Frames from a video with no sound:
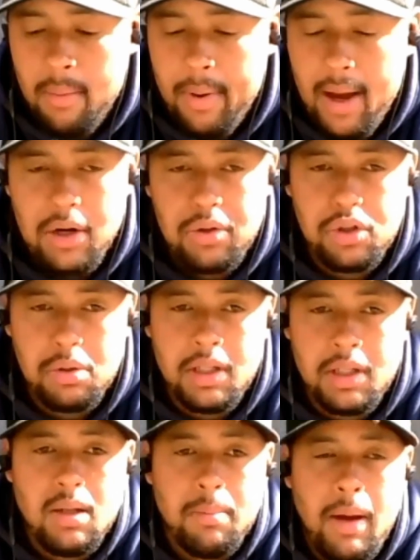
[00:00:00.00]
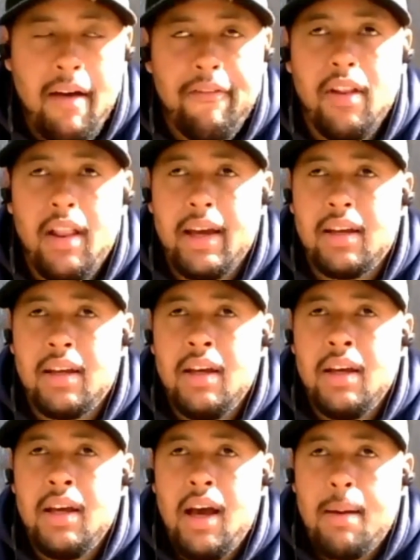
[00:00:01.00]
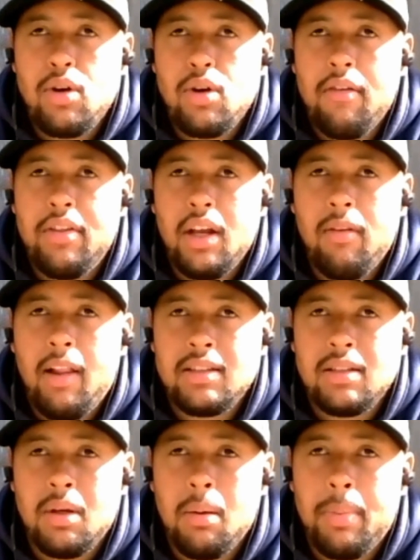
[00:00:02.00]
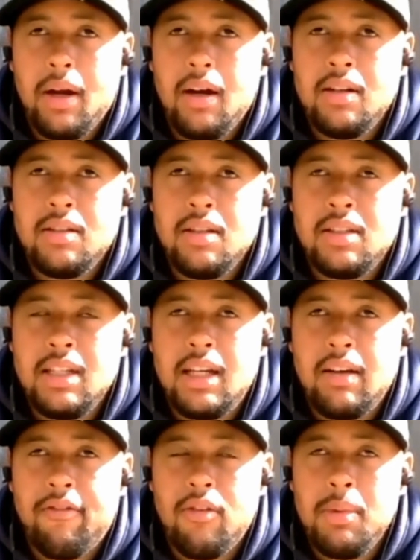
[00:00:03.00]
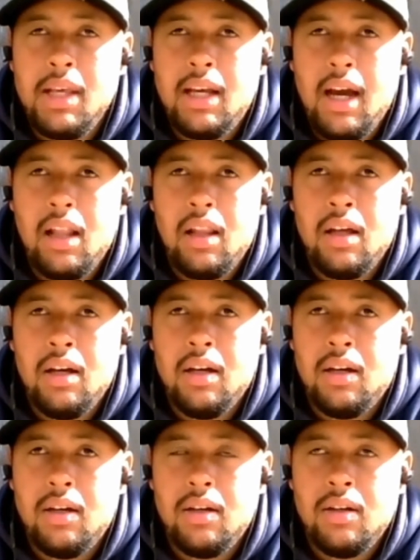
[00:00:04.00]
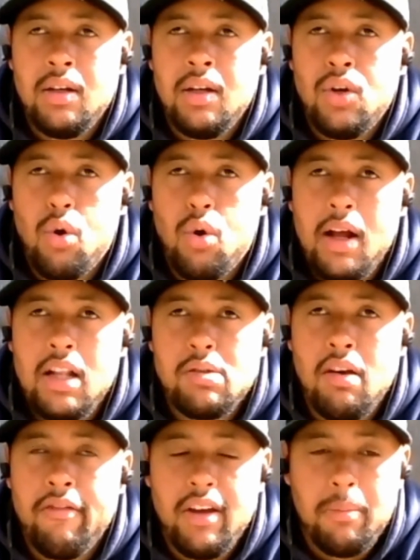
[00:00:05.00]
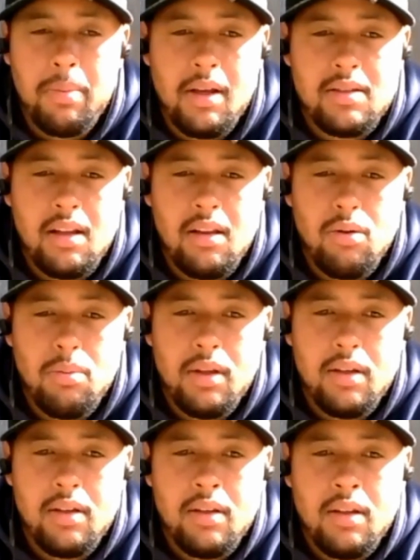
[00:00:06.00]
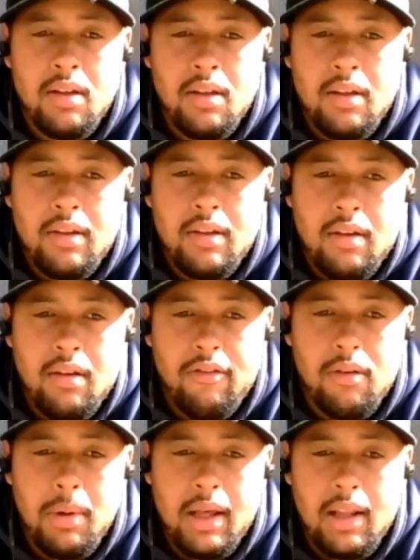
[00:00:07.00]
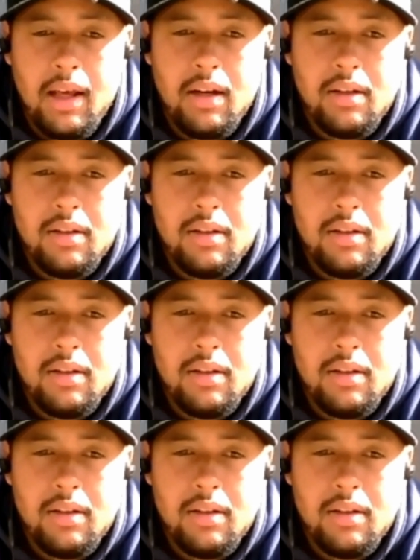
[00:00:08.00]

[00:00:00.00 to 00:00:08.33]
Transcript: pass rusher. But I feel like I'm trying to think of like some comparisons. He kind of reminds me of Vic Beasley a little bit from Atlanta.